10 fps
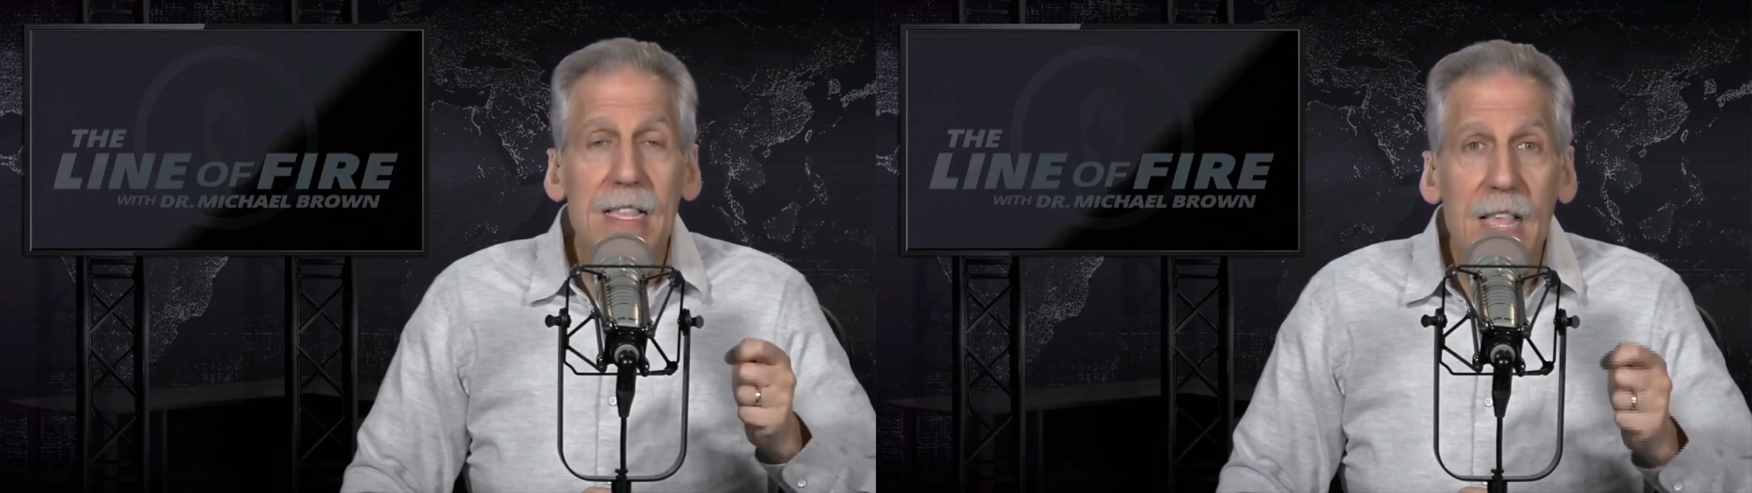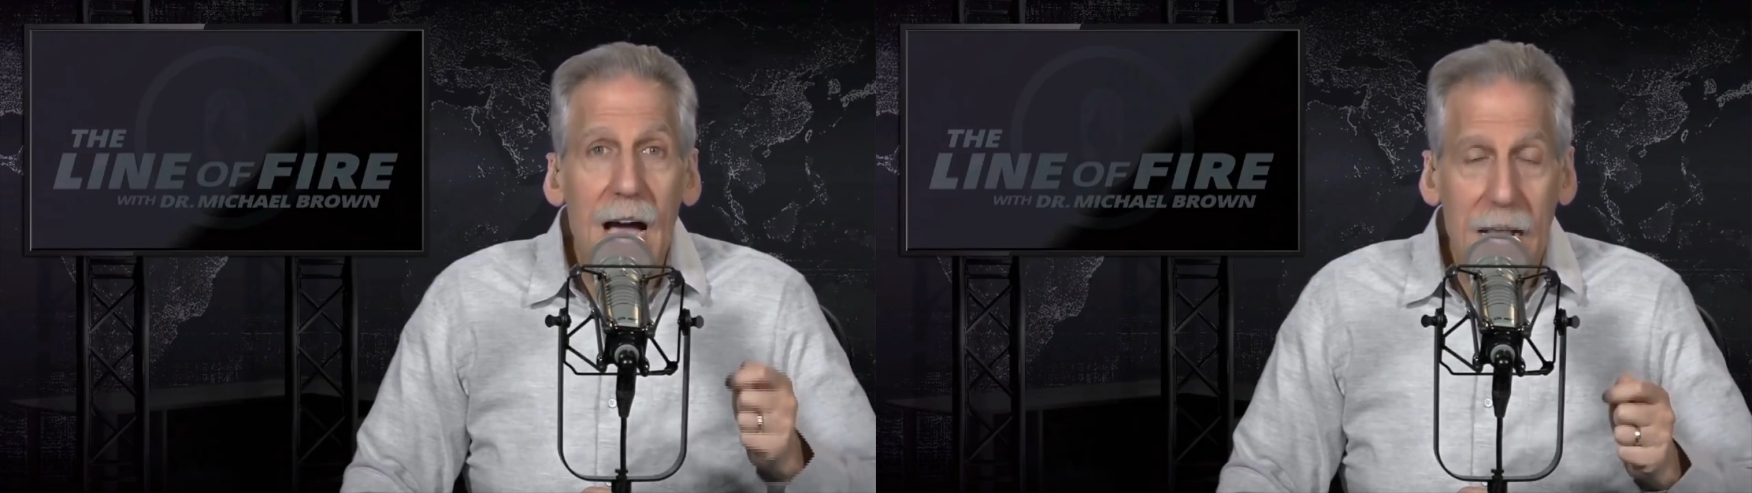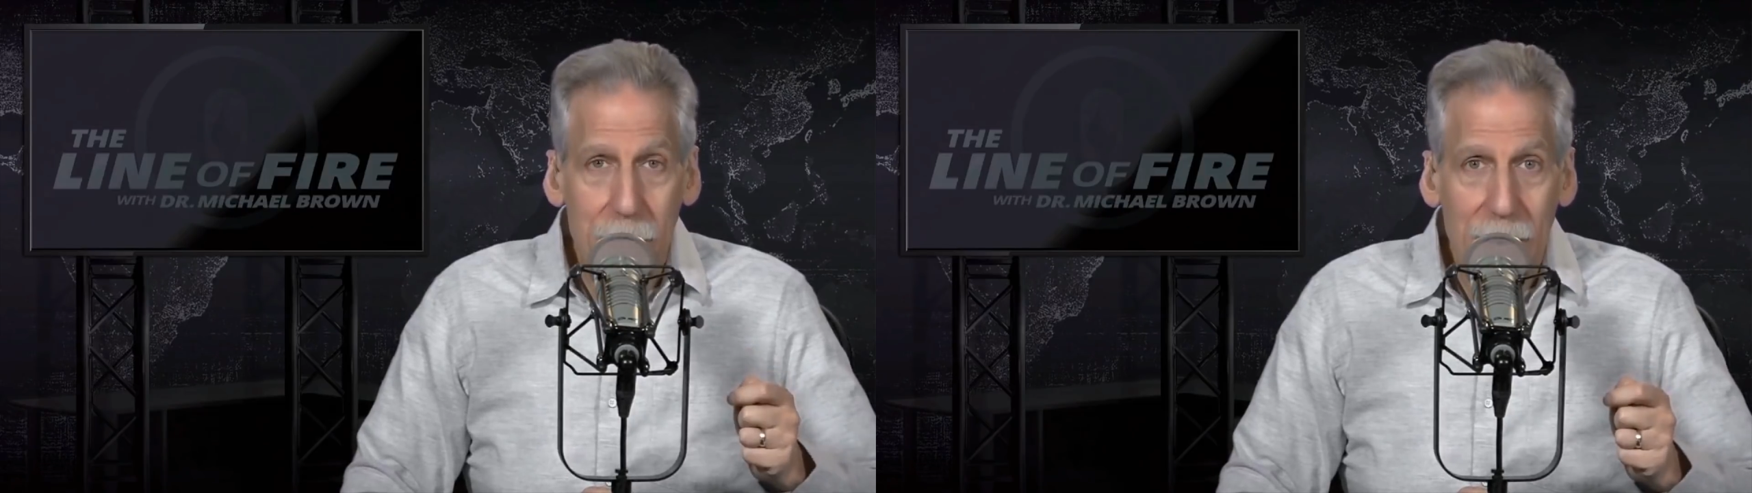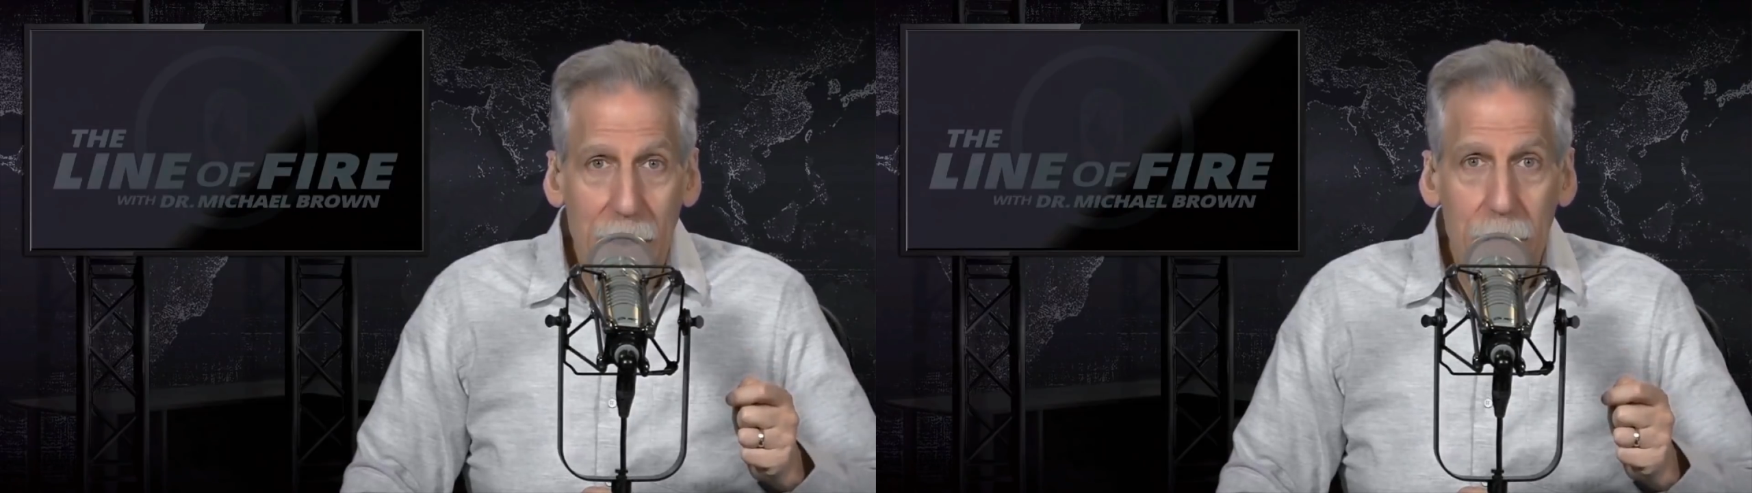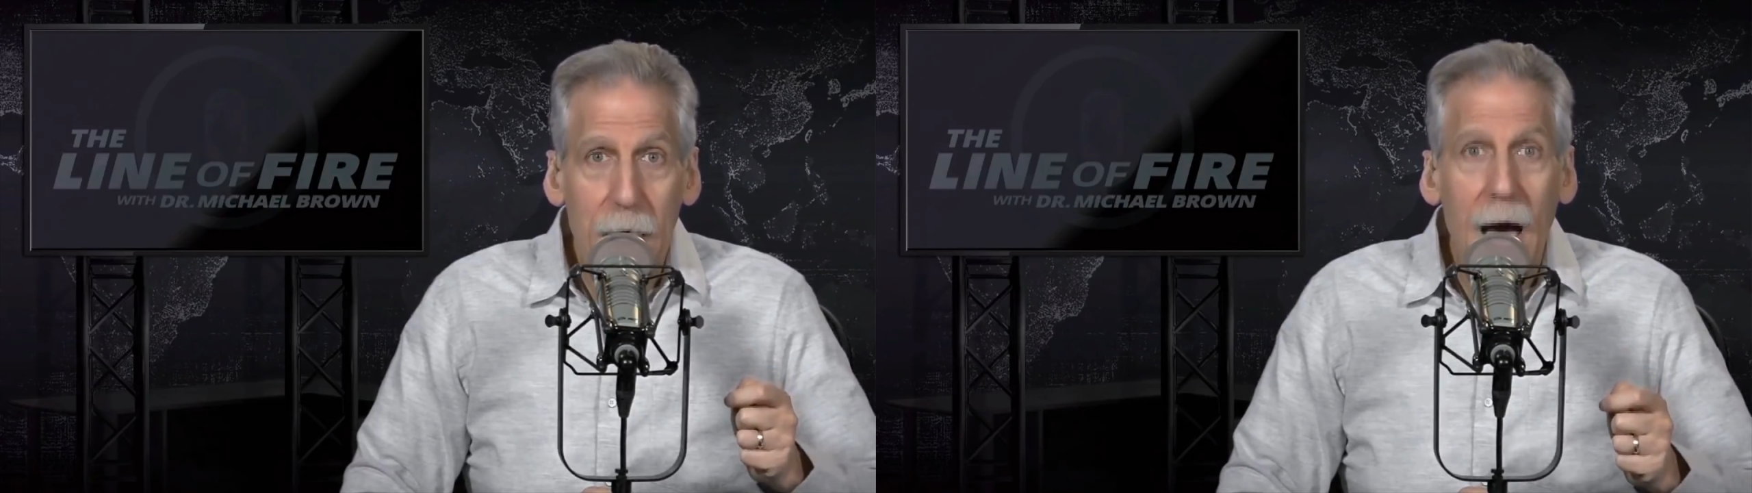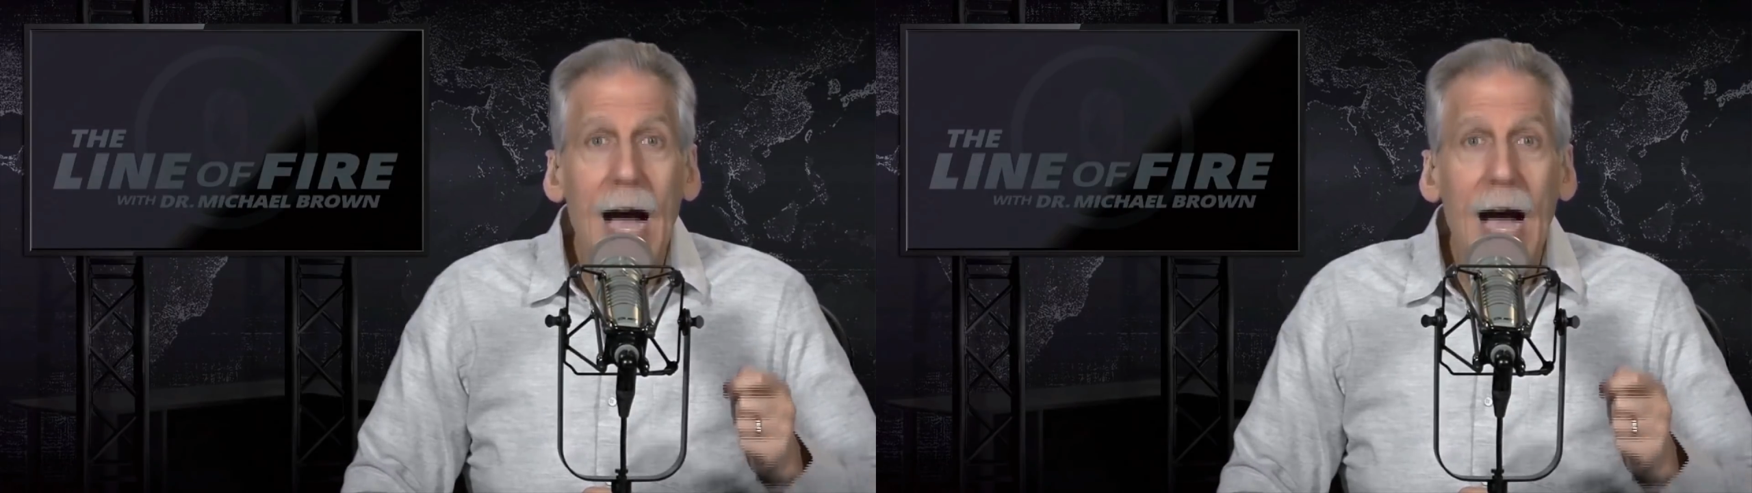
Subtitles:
and lied about,